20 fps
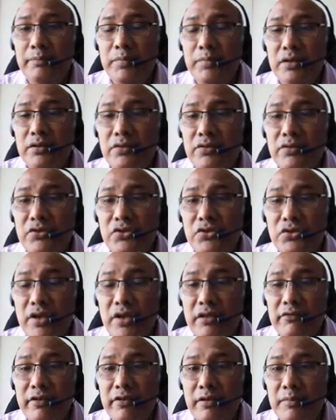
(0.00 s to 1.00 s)
Because you
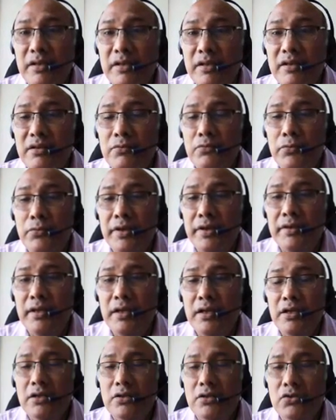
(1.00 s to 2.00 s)
get familiar with
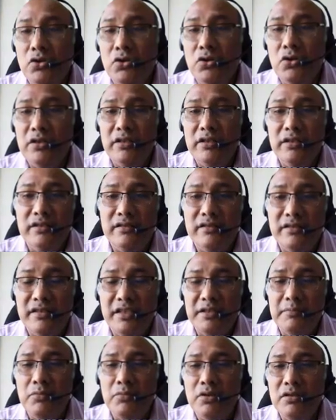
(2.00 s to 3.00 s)
not only the
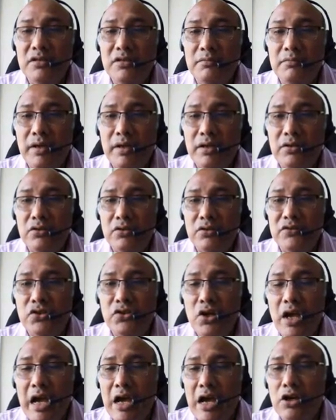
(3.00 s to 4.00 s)
symbols but also
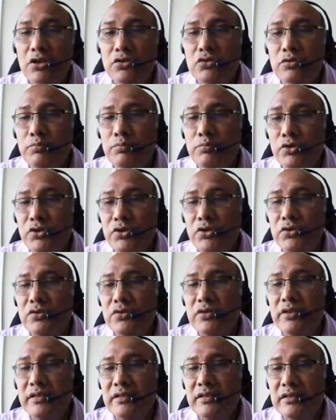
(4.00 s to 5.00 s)
how to produce
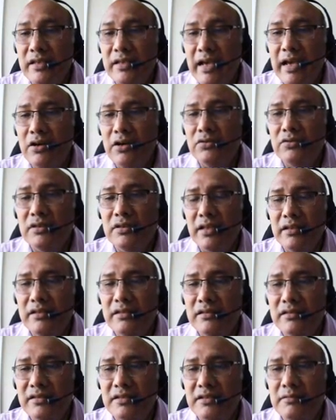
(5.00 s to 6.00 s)
the sound that
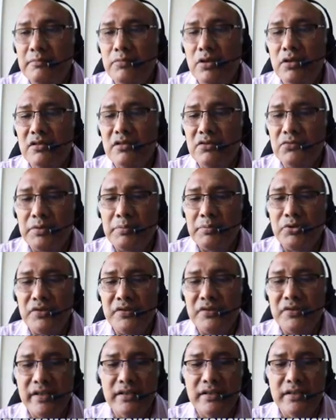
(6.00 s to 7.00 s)
the symbols
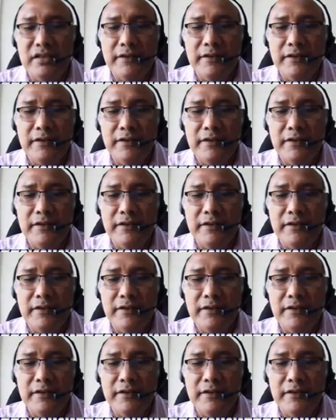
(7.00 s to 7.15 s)
represent.